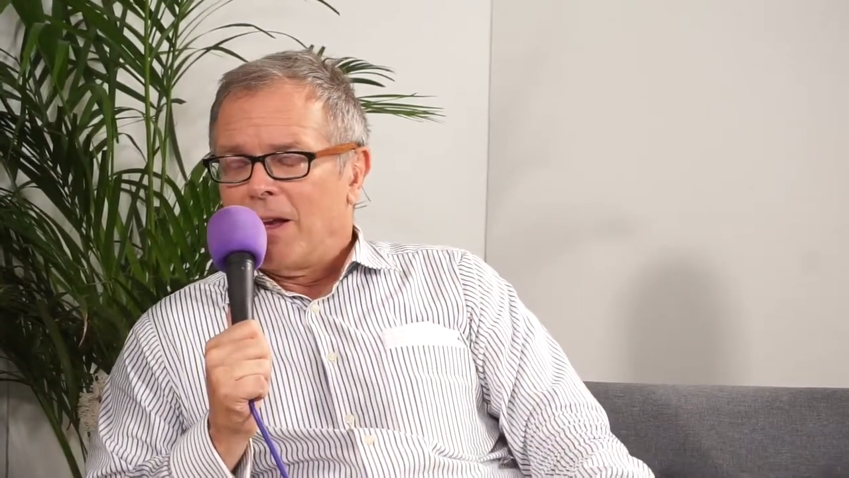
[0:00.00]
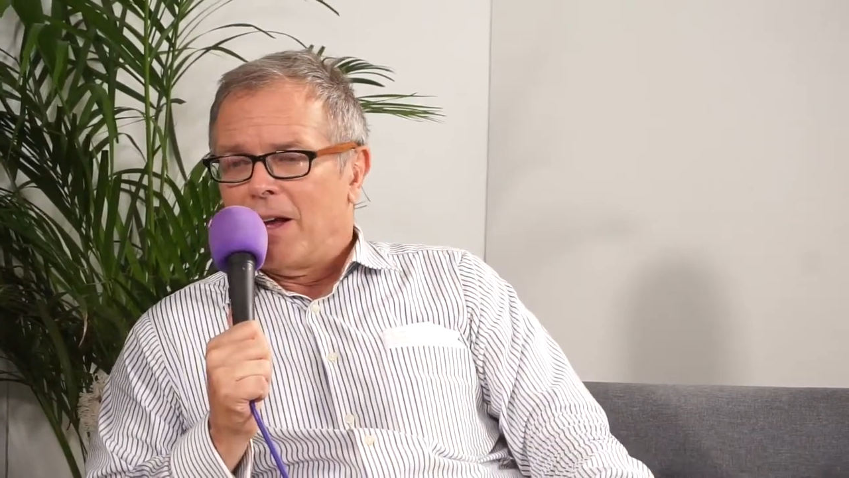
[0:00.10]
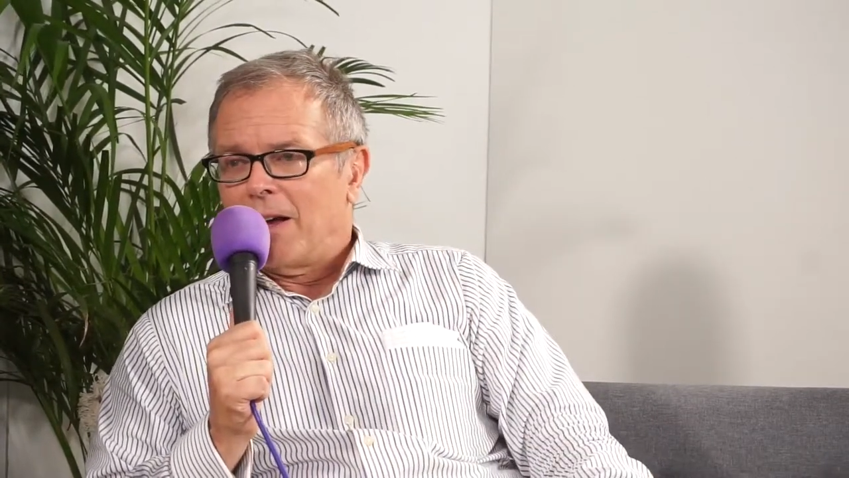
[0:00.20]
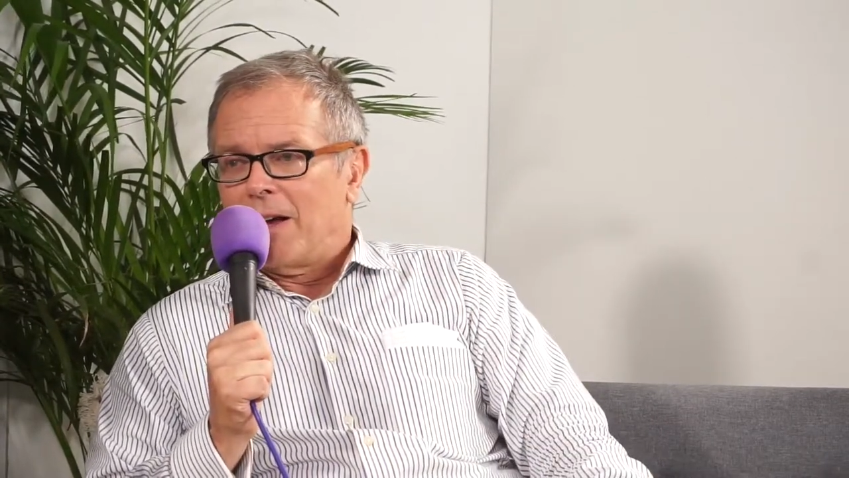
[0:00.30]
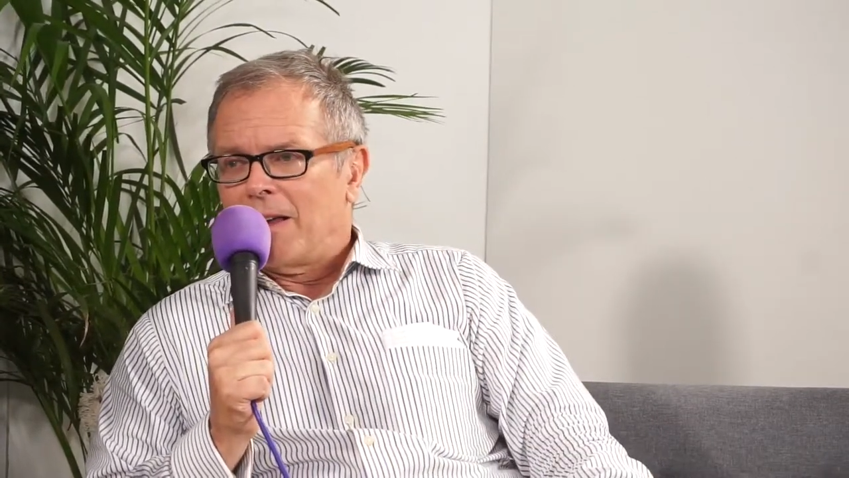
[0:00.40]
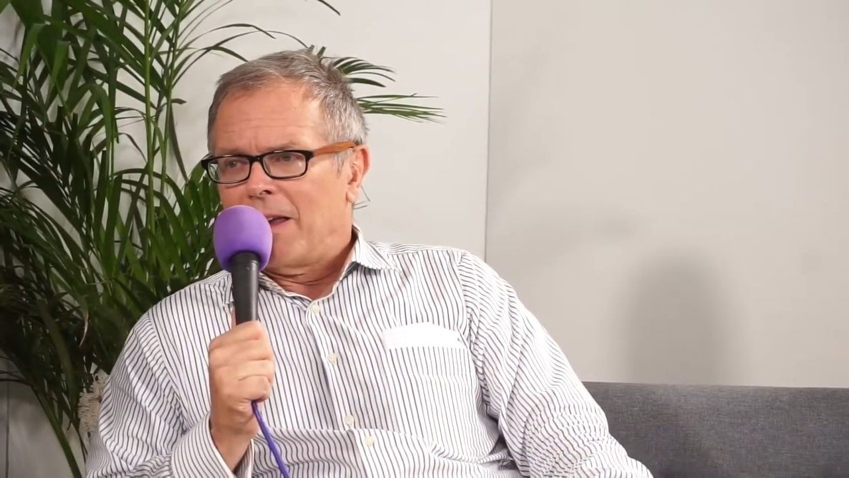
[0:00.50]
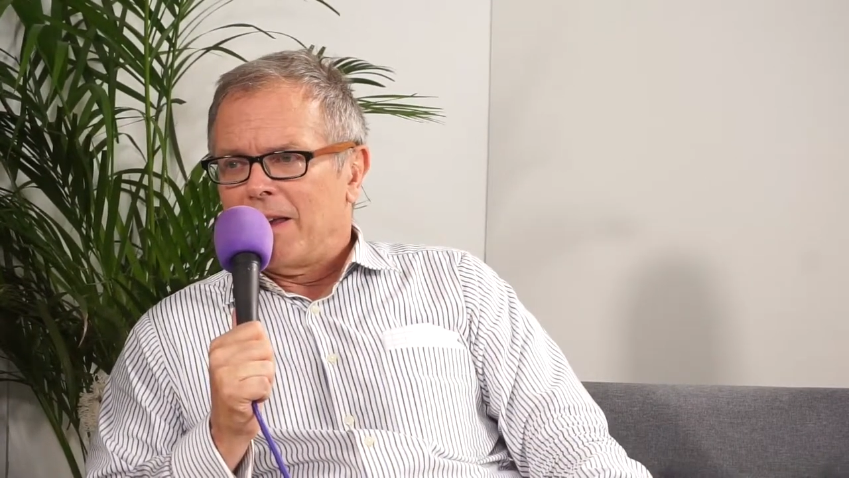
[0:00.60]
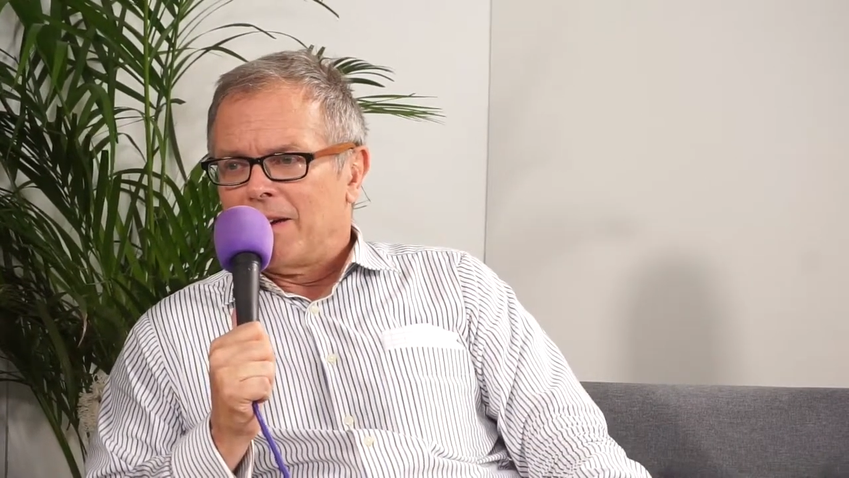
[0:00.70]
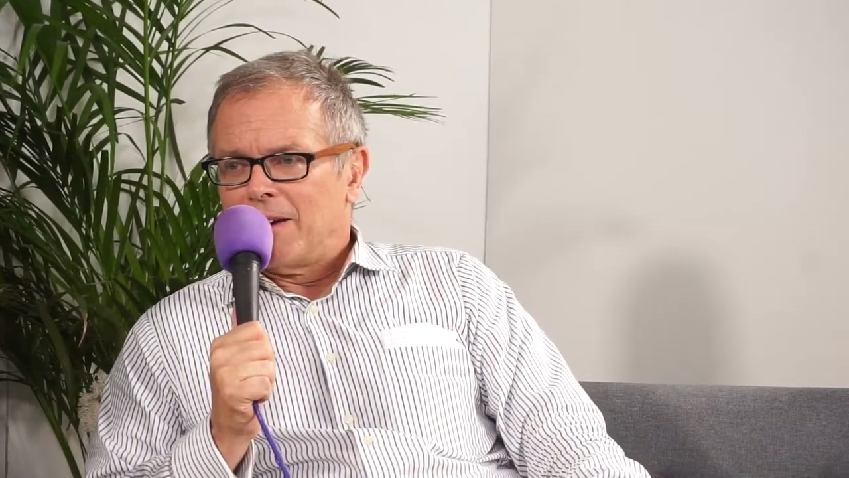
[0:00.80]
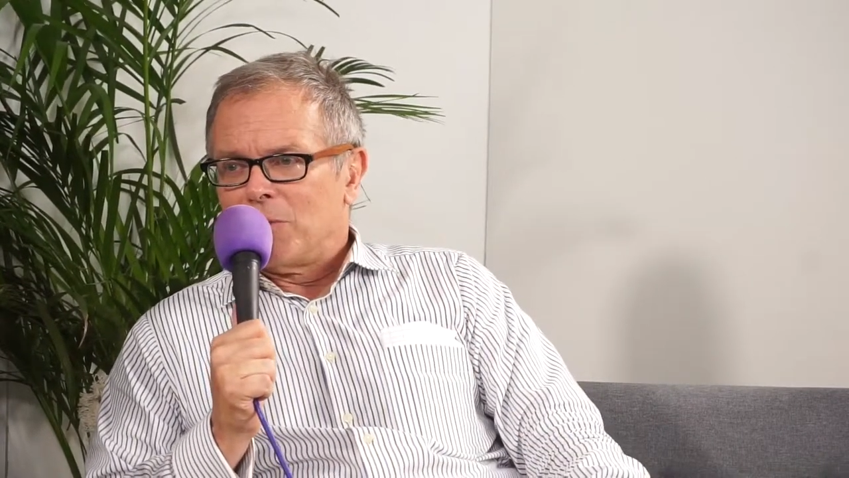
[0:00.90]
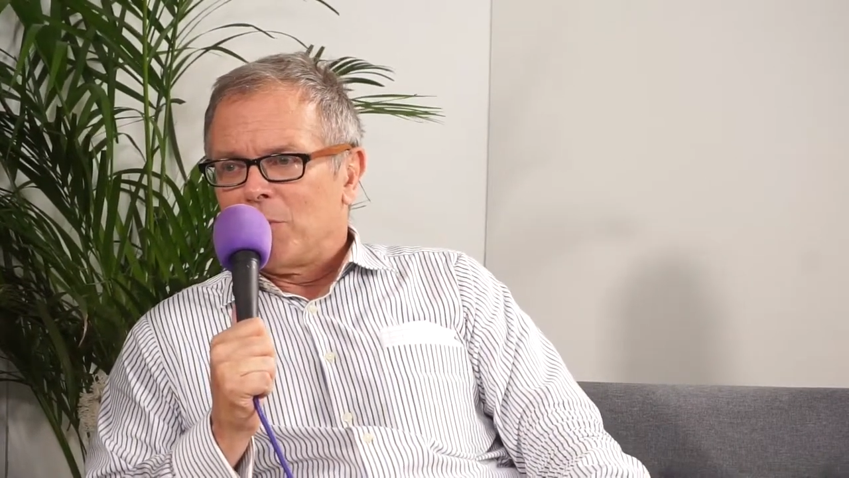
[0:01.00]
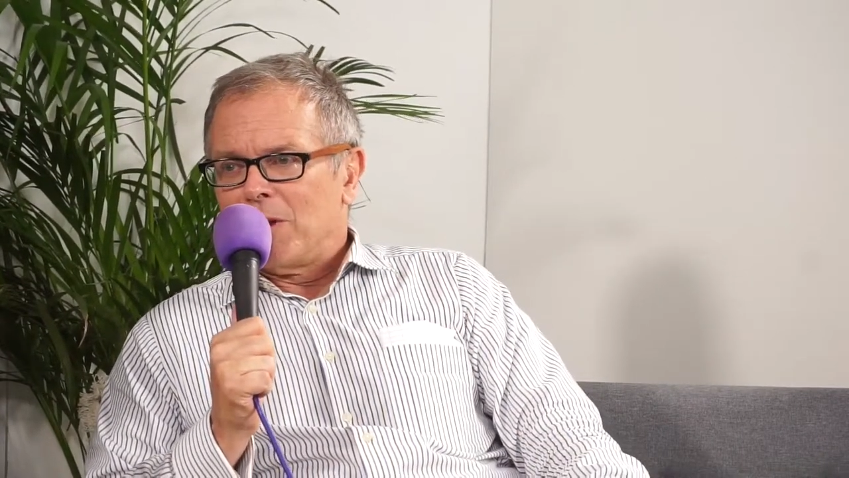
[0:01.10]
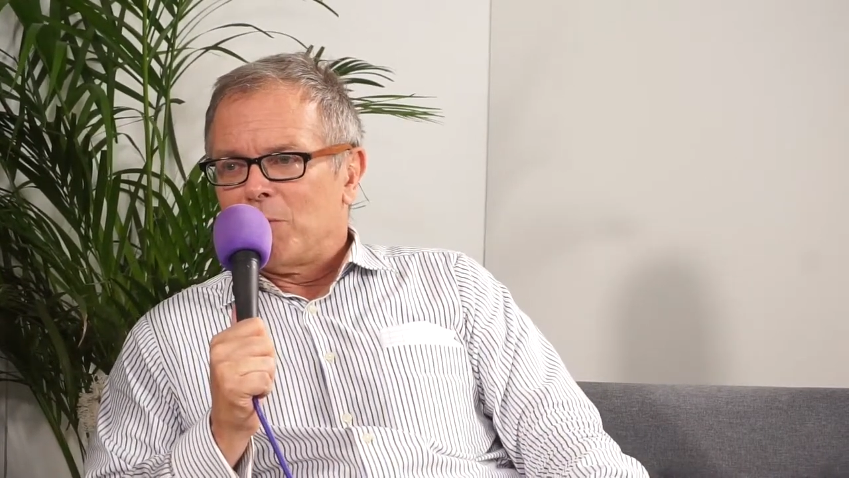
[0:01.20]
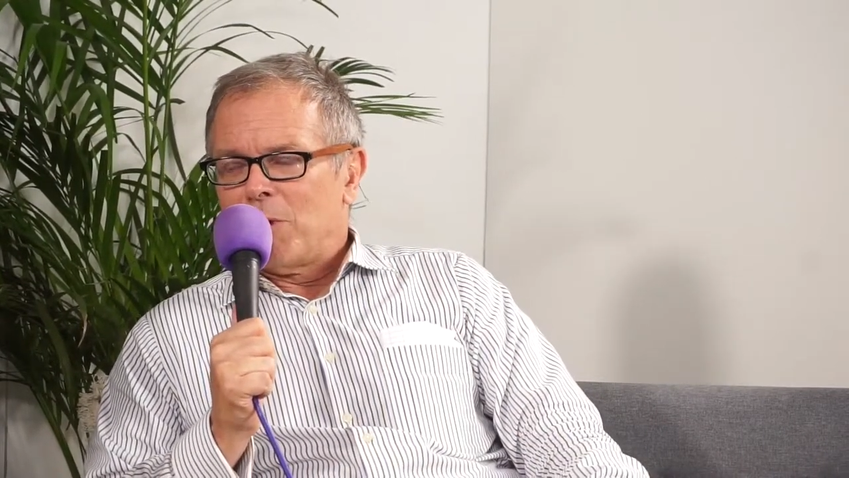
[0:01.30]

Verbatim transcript: Uh, here we,